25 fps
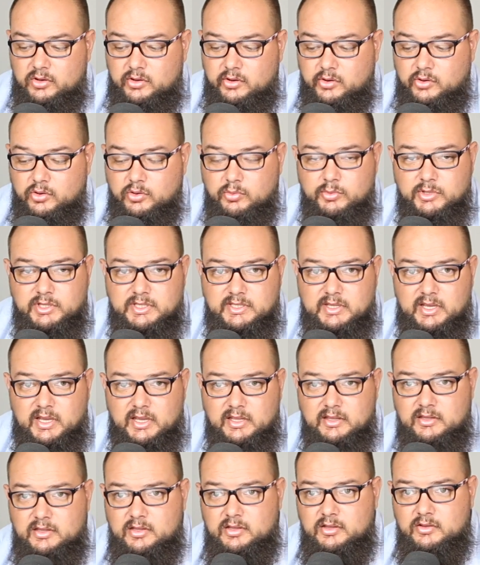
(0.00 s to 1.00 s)
to the rumor
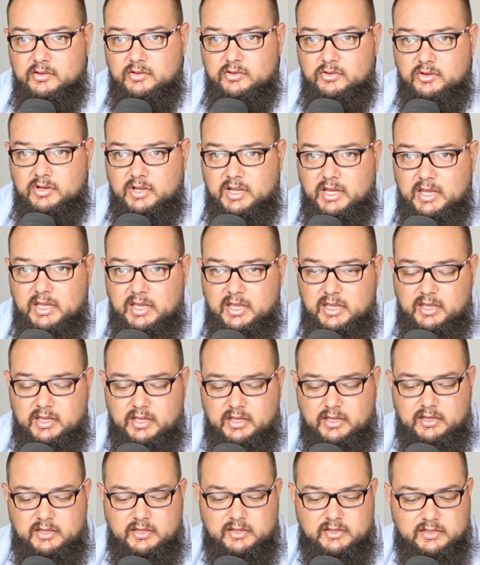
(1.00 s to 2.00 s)
site, today
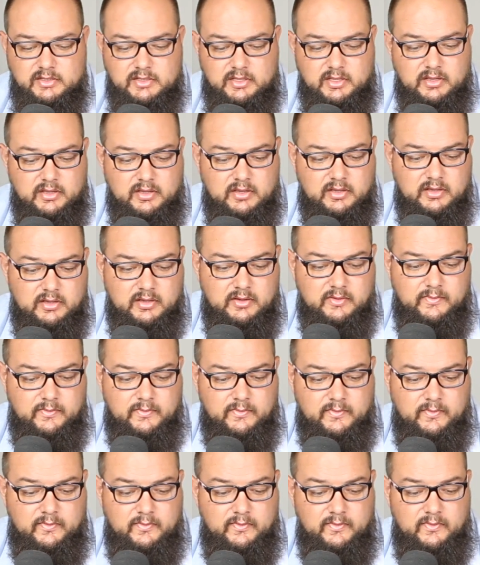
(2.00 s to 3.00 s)
is
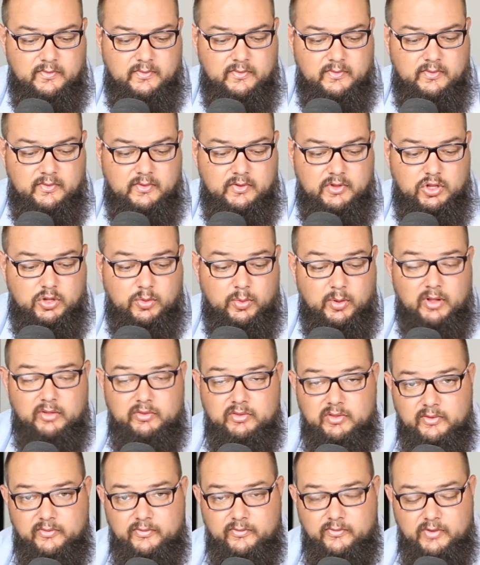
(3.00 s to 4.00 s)
the
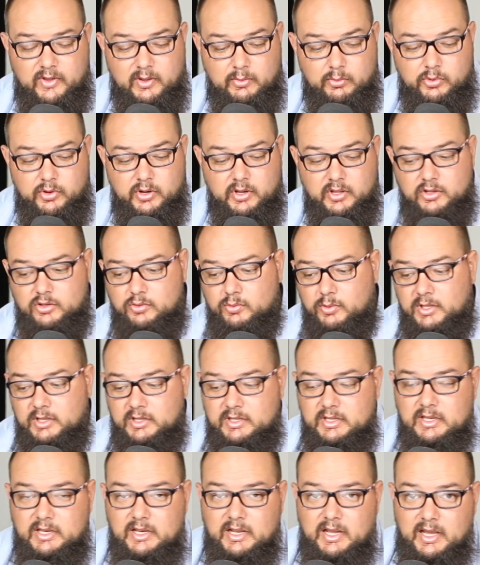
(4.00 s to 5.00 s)
12th of February
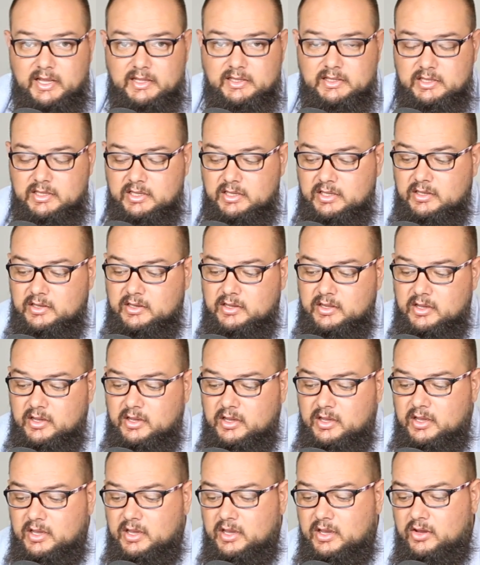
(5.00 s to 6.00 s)
2019.
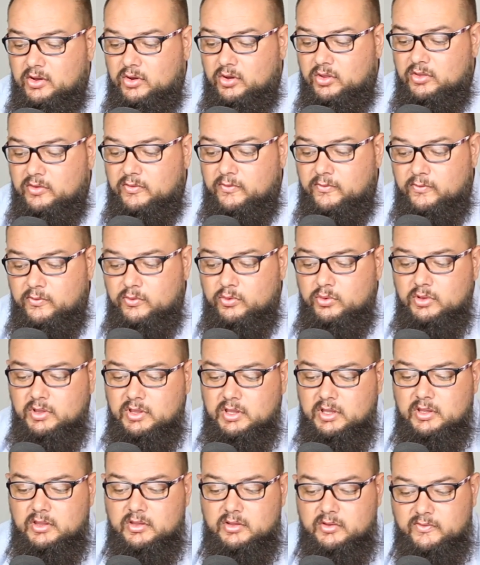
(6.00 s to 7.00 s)
On the
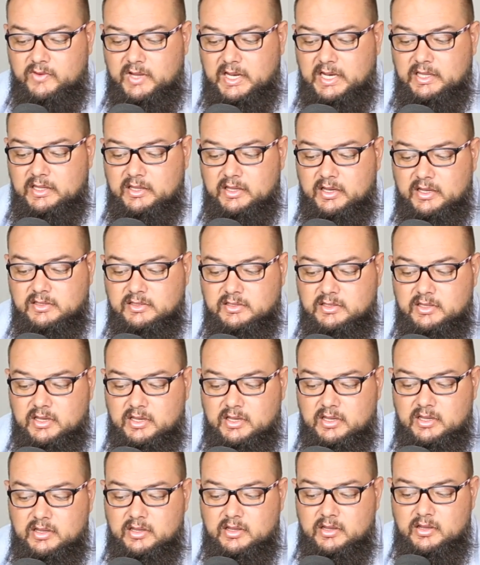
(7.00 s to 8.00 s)
14th of Valentine's
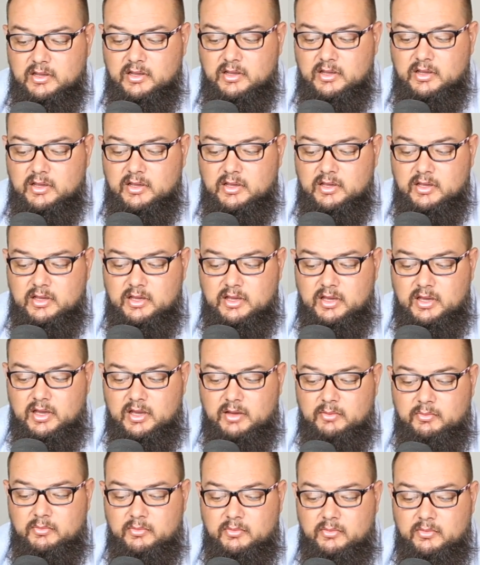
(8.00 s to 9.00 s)
Day,
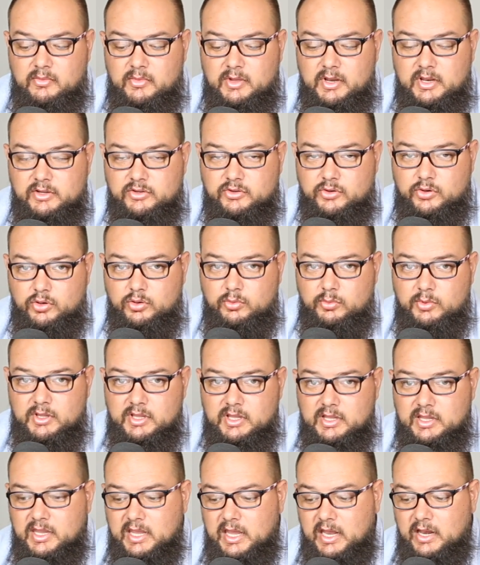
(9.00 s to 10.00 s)
um, it is
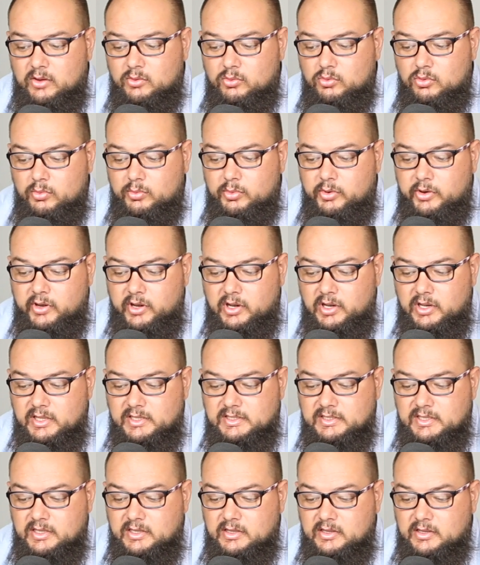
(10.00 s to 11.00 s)
rumored that Canon will be
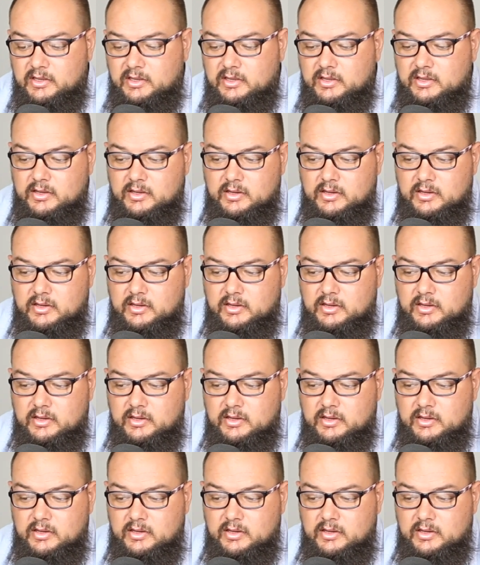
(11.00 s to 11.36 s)
releasing